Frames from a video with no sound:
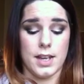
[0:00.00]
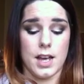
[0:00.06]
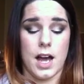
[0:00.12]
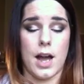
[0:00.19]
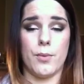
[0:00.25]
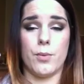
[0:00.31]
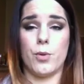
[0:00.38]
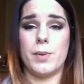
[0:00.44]

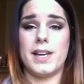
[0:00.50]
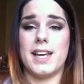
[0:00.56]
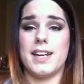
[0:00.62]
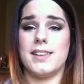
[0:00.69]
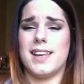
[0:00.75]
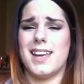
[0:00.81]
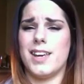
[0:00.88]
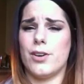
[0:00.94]
I will be
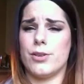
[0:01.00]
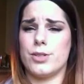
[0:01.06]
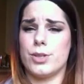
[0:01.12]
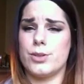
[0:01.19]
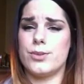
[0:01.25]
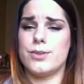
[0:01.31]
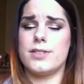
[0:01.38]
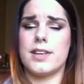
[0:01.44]
getting the Eco
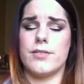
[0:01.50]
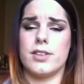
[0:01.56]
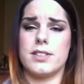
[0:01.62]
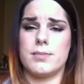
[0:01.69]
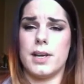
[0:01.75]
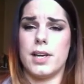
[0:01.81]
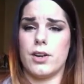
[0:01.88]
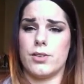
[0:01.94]
Tools. I've got
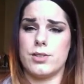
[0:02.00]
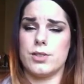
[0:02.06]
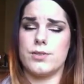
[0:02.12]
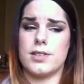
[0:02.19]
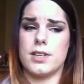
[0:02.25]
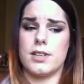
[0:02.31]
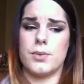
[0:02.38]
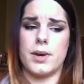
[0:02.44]
some Eco
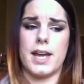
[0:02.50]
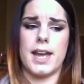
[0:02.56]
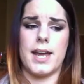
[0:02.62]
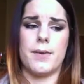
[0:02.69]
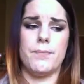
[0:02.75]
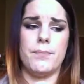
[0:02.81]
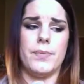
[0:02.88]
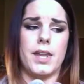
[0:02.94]
Tools on the
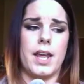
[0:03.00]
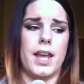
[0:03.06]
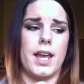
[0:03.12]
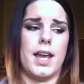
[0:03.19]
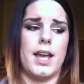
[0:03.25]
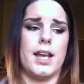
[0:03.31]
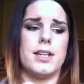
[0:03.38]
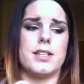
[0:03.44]
way,
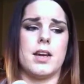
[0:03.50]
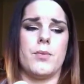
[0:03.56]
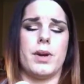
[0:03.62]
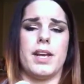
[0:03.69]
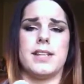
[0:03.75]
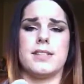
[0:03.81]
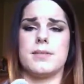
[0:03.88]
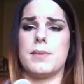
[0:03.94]
and I
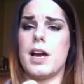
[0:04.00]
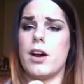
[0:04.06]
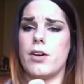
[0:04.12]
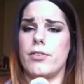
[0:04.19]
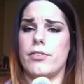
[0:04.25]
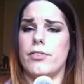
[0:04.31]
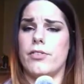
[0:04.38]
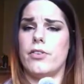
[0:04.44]
want to get some
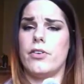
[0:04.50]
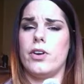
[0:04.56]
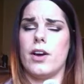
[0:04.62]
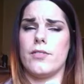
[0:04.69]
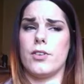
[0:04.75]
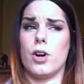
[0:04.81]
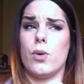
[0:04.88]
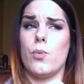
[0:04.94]
E.L.F.
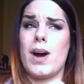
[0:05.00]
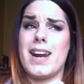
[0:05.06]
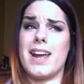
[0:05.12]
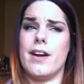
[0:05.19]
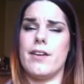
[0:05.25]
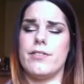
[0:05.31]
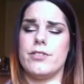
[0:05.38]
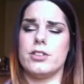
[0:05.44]
I've got one
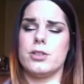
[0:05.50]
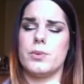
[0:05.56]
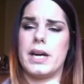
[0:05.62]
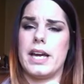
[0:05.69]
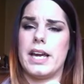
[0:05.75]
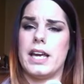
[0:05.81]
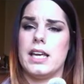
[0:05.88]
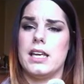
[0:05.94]
E.L.F on the
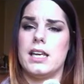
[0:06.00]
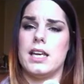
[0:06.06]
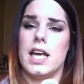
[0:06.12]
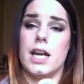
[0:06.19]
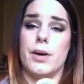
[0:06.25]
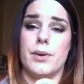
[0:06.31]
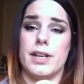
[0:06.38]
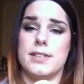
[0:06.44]
way,
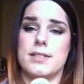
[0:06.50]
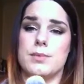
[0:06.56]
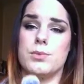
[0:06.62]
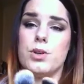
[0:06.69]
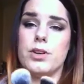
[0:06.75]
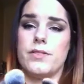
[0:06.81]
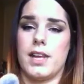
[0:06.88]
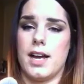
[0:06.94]
and I want to get some
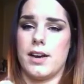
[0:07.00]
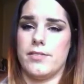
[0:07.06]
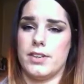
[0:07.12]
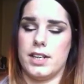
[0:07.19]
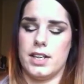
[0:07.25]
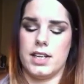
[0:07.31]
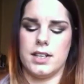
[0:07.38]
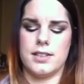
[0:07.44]
more of the E.L.F
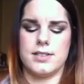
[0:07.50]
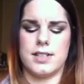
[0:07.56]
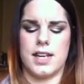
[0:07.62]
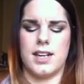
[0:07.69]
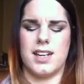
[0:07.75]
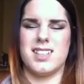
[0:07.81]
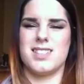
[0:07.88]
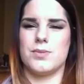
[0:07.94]
and NYX,
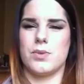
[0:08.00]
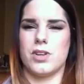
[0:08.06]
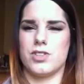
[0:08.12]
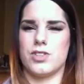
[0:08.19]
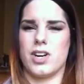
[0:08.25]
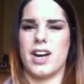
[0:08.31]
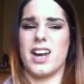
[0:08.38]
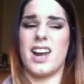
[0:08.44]
and I just want to
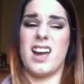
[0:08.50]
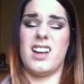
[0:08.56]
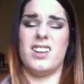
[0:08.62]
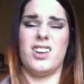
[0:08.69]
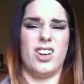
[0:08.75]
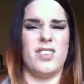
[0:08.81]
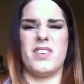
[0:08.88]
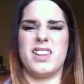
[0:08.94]
try a
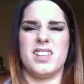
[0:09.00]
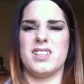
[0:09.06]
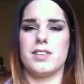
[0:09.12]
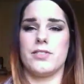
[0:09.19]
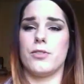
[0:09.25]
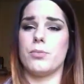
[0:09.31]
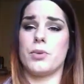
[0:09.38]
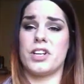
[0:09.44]
lot of other
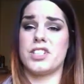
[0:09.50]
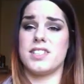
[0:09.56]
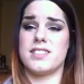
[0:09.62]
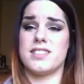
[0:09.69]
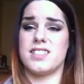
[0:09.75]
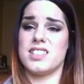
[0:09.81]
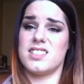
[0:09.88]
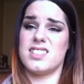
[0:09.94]
different
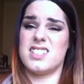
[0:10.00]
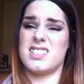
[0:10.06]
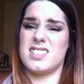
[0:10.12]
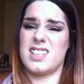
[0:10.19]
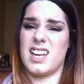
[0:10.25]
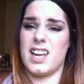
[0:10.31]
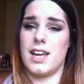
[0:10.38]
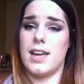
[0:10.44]
brushes and just to
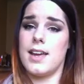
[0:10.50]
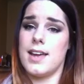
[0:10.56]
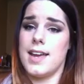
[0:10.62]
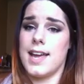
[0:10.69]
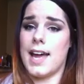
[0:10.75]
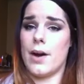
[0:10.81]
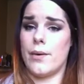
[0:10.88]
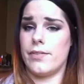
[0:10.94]
see
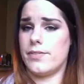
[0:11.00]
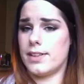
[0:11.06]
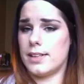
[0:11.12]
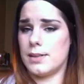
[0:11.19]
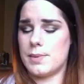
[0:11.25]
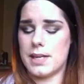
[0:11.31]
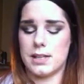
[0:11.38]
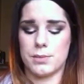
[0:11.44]
how I feel
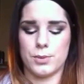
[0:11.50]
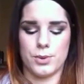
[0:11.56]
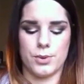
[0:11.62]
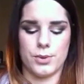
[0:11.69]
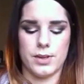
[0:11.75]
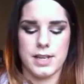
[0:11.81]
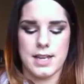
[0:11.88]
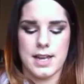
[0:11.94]
about them
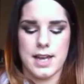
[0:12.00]
all.